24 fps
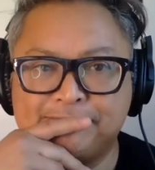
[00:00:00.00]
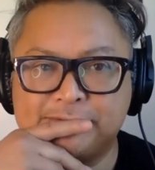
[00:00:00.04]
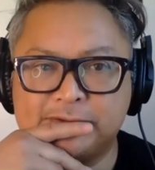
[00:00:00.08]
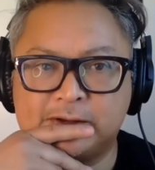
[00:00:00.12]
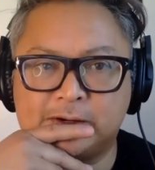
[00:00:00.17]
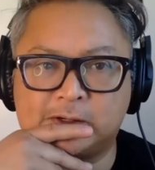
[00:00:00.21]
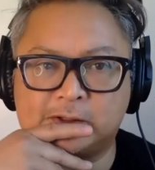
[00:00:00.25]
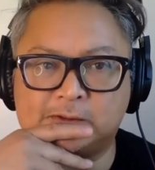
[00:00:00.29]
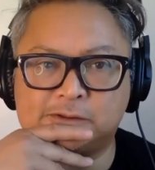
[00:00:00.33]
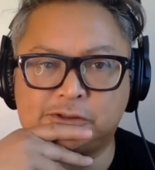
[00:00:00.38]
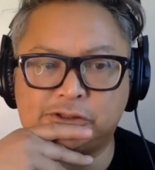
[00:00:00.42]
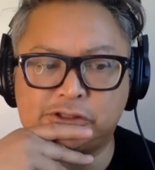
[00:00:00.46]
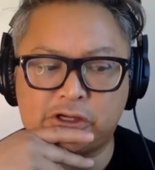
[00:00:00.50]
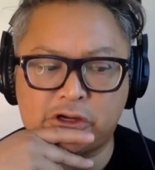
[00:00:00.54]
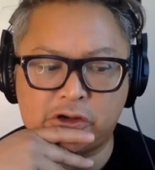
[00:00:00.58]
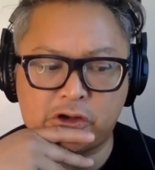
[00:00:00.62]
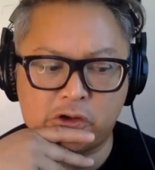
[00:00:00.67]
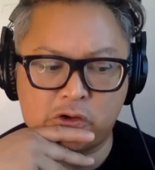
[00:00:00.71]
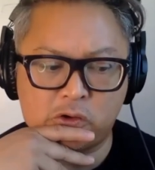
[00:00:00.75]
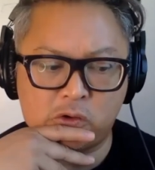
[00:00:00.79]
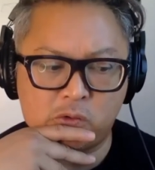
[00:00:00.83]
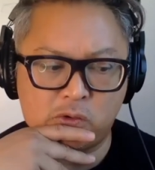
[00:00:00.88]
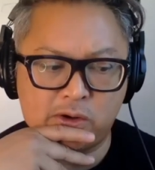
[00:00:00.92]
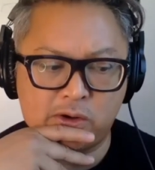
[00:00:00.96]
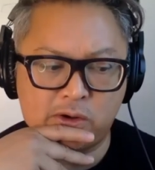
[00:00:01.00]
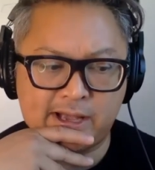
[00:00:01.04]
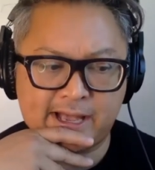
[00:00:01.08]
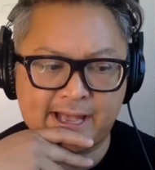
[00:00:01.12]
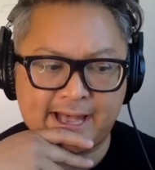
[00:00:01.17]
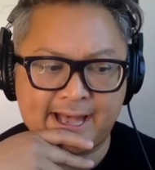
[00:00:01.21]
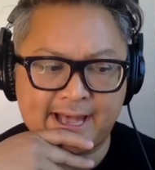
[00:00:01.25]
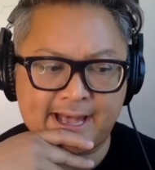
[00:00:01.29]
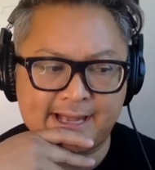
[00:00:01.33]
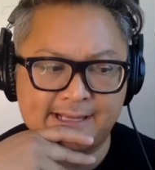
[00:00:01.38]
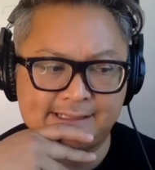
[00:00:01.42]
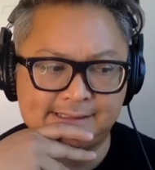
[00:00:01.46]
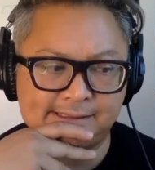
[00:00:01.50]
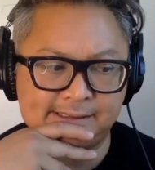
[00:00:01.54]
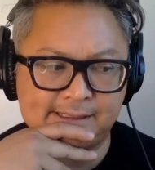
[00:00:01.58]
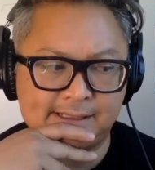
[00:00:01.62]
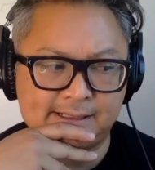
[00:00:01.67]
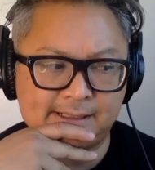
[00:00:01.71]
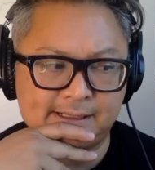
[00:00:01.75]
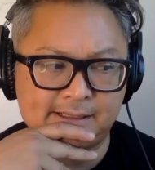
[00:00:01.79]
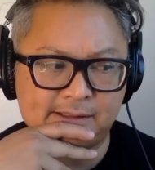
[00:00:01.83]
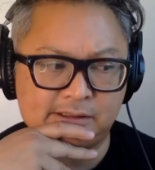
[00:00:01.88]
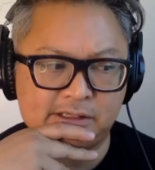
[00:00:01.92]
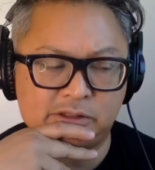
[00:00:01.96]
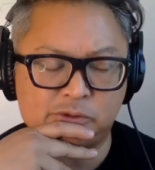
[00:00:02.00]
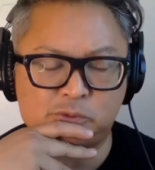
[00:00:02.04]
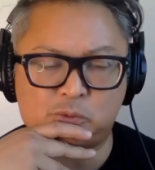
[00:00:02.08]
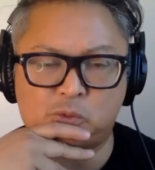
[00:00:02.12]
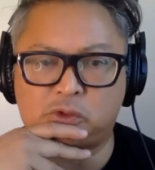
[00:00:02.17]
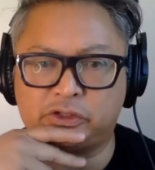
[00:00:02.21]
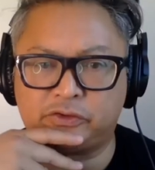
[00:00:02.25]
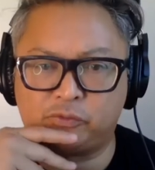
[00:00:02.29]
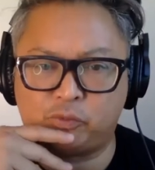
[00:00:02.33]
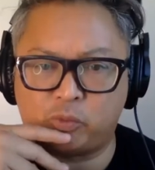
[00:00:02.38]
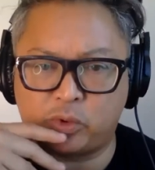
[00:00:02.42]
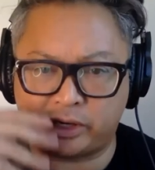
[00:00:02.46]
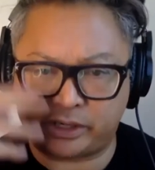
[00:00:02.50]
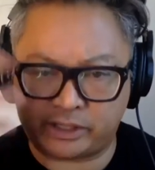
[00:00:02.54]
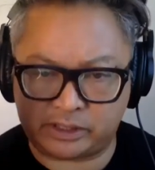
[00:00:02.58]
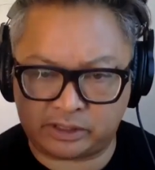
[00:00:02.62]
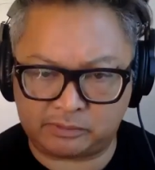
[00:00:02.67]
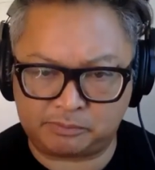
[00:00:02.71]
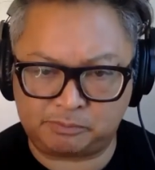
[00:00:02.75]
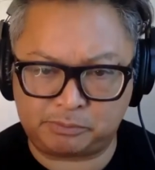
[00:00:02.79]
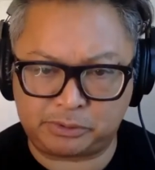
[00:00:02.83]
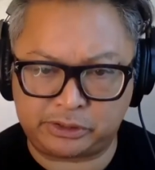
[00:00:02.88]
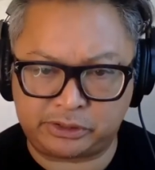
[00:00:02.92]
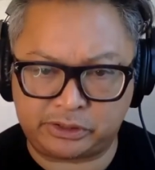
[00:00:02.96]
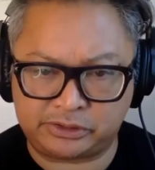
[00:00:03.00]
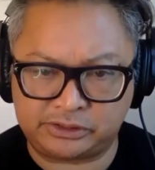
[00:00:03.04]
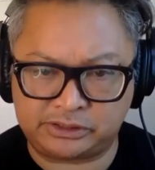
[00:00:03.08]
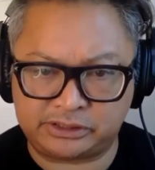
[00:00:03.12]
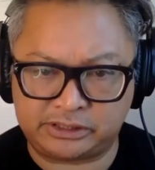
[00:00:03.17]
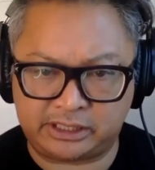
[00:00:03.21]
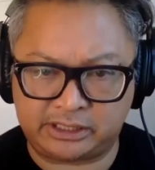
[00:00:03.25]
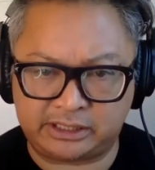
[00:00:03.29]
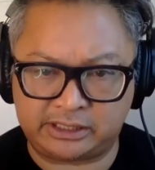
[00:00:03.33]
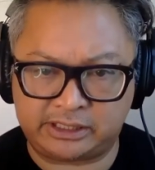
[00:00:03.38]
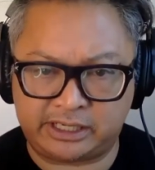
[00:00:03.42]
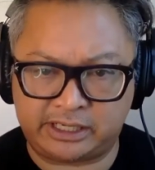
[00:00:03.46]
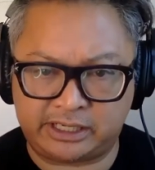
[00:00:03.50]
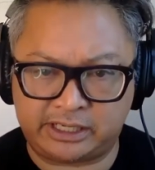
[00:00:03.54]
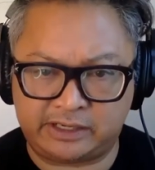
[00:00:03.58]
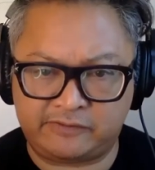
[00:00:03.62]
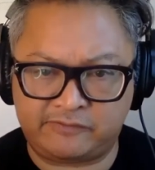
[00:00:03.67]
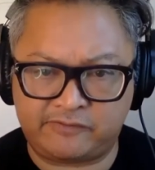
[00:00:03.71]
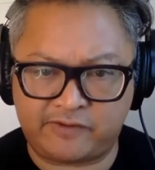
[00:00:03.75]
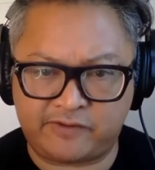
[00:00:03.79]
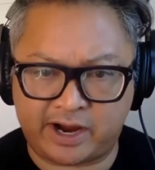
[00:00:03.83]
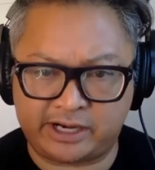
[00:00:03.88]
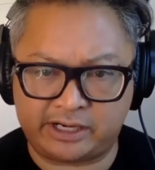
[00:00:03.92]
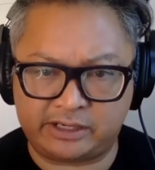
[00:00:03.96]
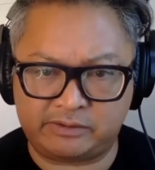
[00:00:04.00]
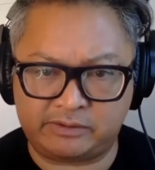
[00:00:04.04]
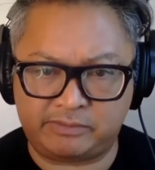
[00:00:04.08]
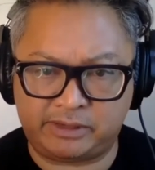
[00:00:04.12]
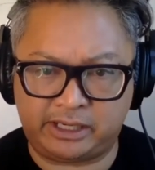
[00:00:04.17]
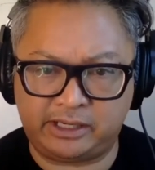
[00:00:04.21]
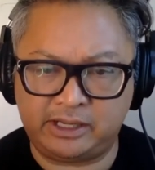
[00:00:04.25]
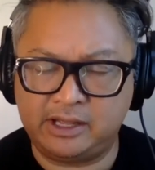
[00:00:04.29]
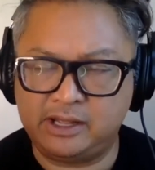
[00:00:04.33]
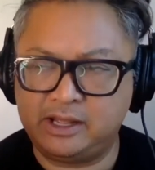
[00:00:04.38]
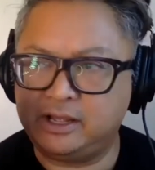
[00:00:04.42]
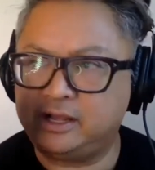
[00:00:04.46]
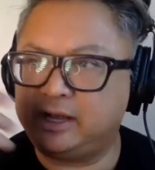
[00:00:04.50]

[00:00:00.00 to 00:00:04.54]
her show at because uh, World of Wonder produced it and they invited me.